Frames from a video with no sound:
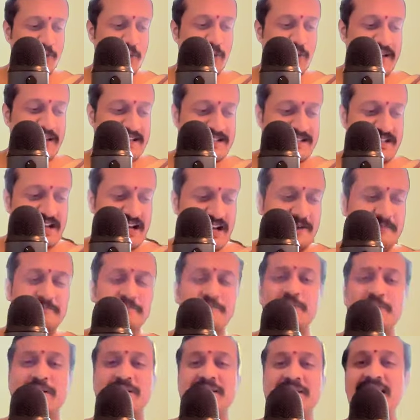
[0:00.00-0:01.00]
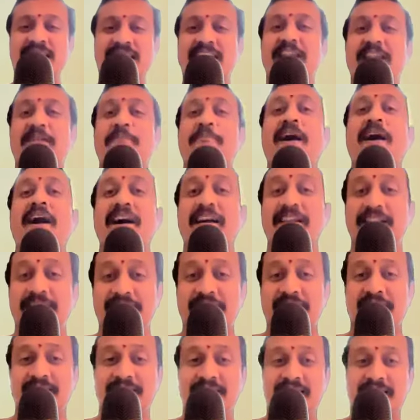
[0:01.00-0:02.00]
Vanijam Pataye Namaha
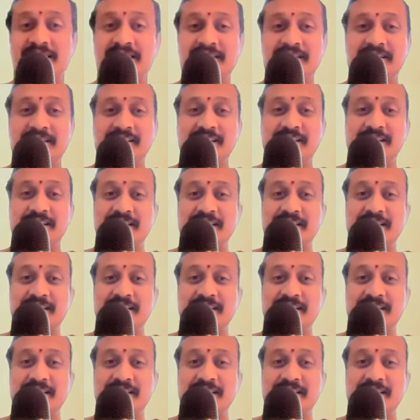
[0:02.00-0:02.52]
Ityartha.